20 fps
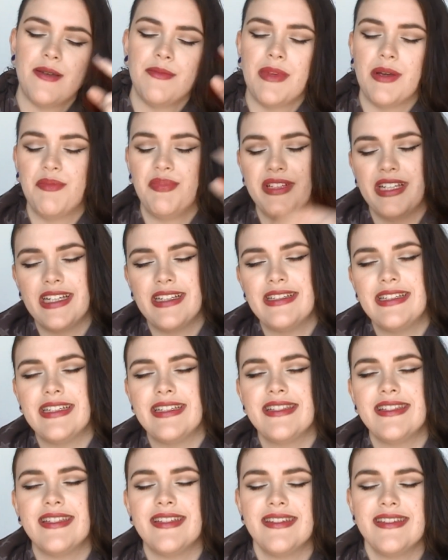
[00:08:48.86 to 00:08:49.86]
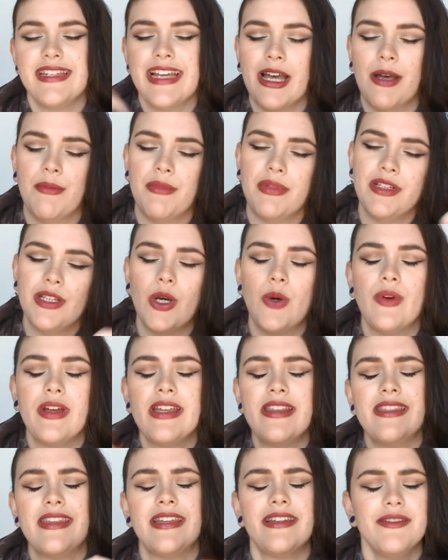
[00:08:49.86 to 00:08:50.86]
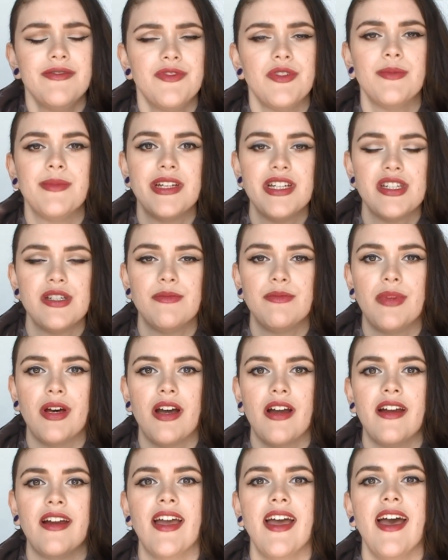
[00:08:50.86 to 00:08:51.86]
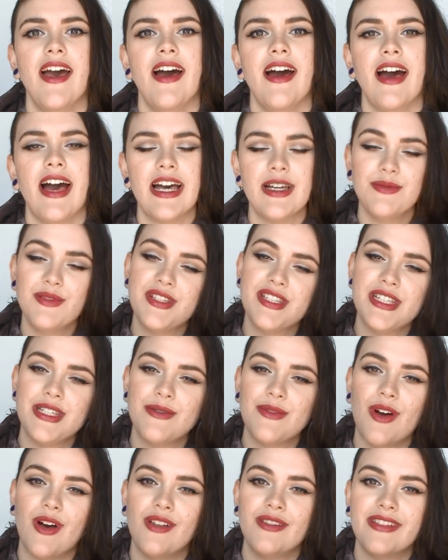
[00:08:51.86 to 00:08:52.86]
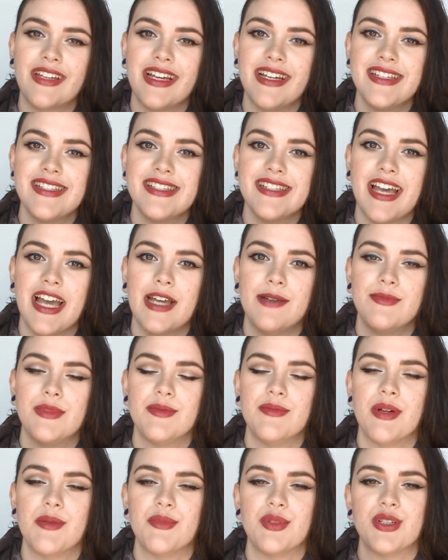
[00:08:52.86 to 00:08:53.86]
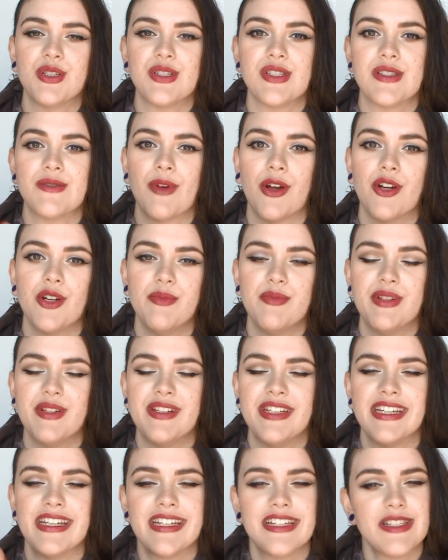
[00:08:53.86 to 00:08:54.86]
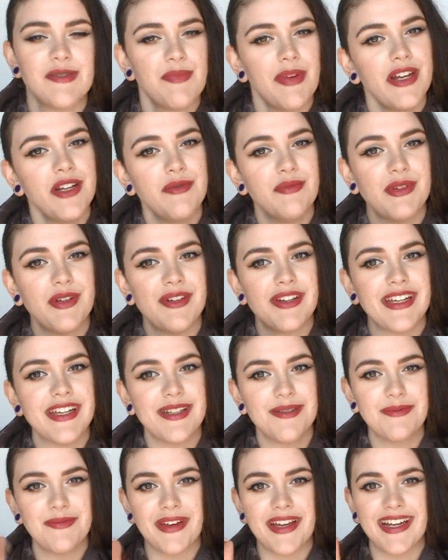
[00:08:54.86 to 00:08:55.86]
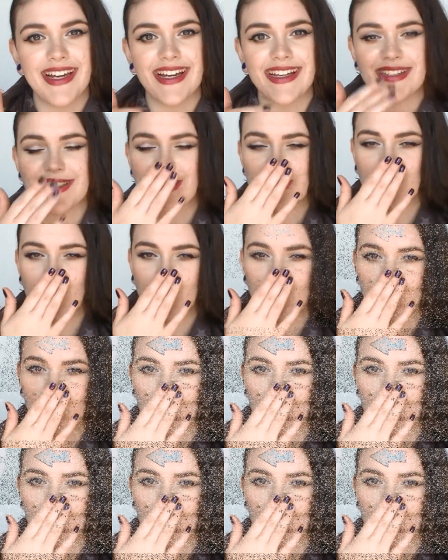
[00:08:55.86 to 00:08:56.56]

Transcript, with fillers: and my playlist down below in the information bar. I will see you all next time. Remember, smarter beauty is better beauty. Bye